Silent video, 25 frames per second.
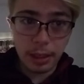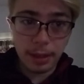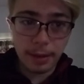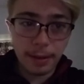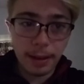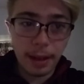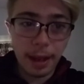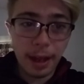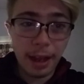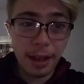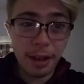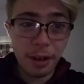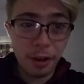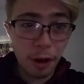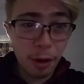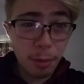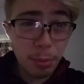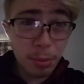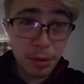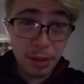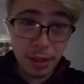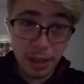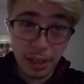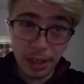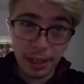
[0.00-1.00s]
I hope you
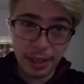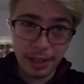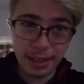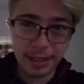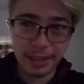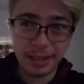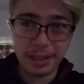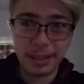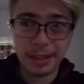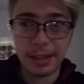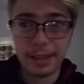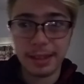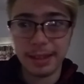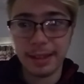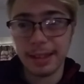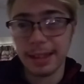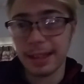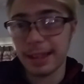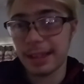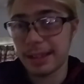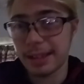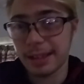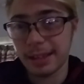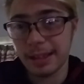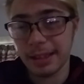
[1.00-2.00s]
guys like
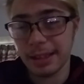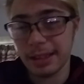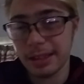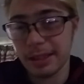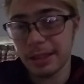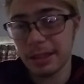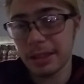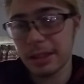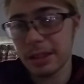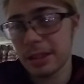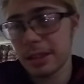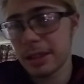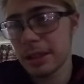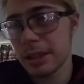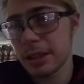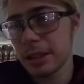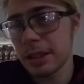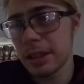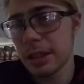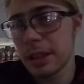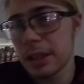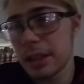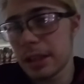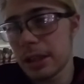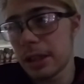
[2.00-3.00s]
this.
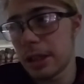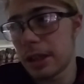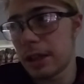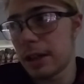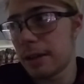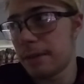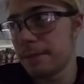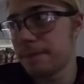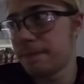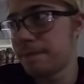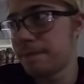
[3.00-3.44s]
Um,